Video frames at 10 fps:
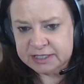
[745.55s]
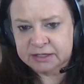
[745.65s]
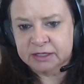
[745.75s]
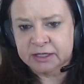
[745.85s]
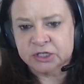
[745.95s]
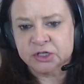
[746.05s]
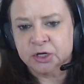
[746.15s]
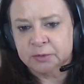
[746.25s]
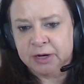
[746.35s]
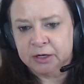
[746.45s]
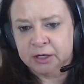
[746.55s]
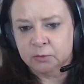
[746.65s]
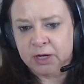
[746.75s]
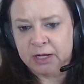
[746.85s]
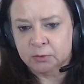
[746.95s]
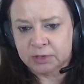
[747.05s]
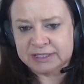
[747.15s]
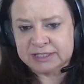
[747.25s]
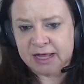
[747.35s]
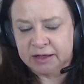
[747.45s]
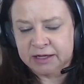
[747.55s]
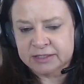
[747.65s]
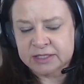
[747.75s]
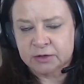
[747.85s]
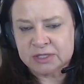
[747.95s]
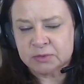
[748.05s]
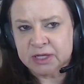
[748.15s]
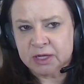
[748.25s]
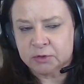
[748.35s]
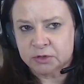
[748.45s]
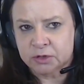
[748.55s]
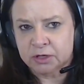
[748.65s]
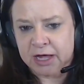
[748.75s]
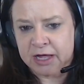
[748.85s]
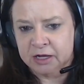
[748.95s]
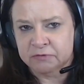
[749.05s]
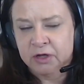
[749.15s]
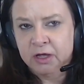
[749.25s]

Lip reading: and then they turn around and resell it. So that's one thing we're doing a lot of.